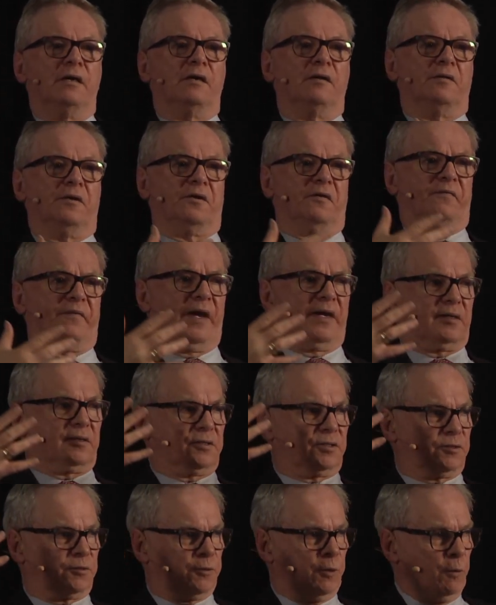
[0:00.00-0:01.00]
that
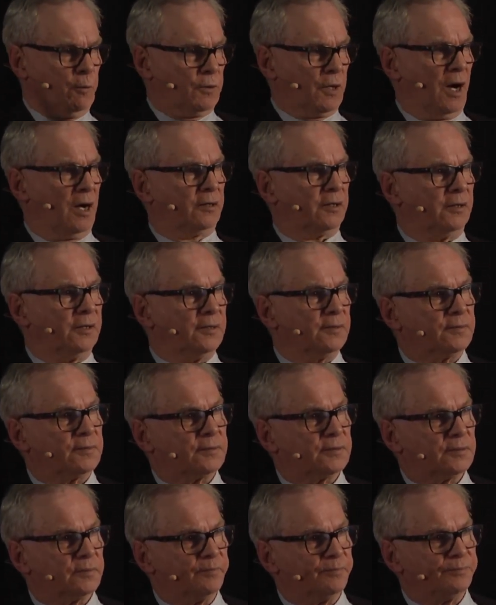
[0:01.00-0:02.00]
affects two
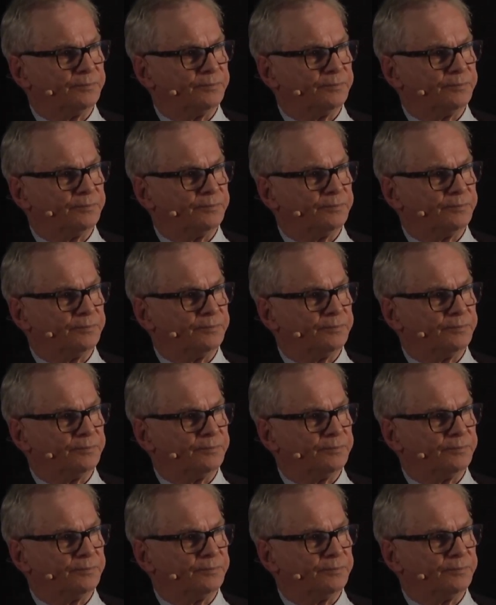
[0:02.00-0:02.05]
continents.